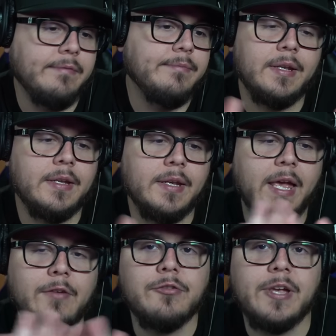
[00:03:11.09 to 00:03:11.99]
in
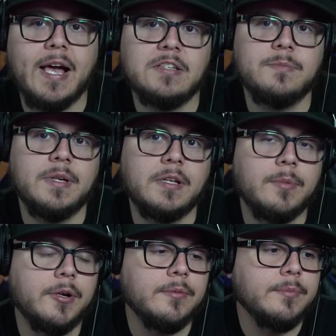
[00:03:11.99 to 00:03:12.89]
every aspect,
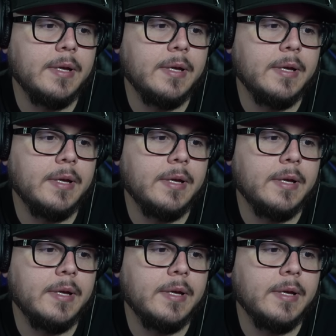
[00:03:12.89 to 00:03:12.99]
bro.